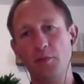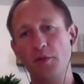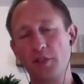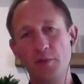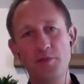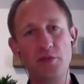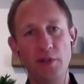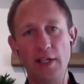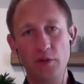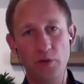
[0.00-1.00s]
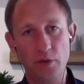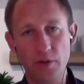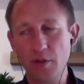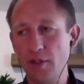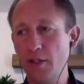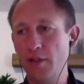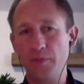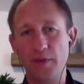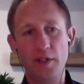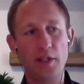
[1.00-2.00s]
comes through that door,
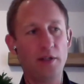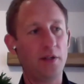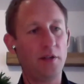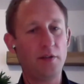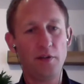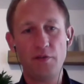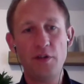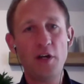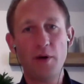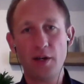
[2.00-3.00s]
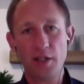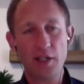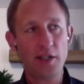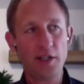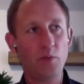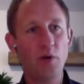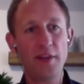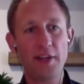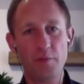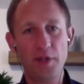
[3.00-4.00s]
you've no idea
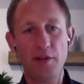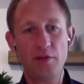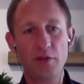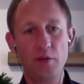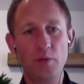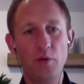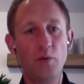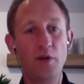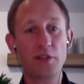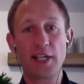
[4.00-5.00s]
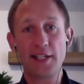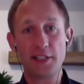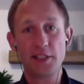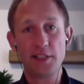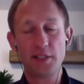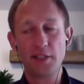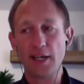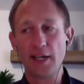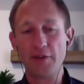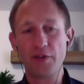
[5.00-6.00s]
what they've been through or what challenges
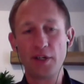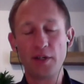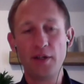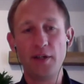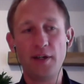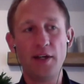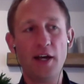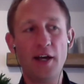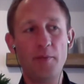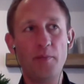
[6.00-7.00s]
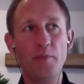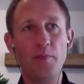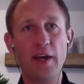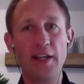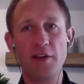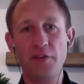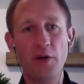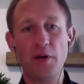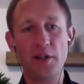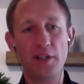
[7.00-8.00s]
they're having. And you've
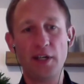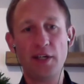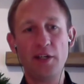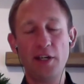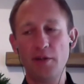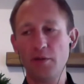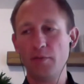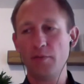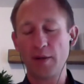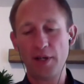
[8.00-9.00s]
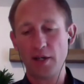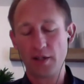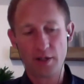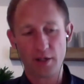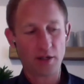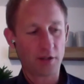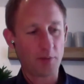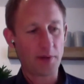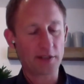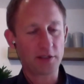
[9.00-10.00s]
no idea, I'll
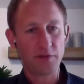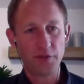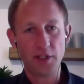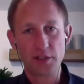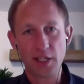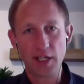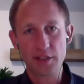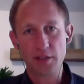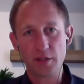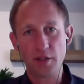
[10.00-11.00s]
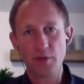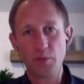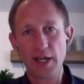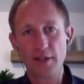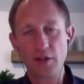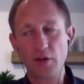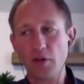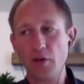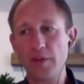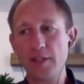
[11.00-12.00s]
go back to the first guest that we had
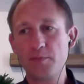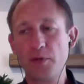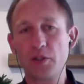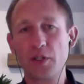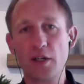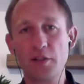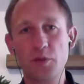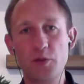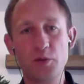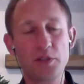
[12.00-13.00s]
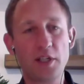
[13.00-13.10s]
on this podcast, which was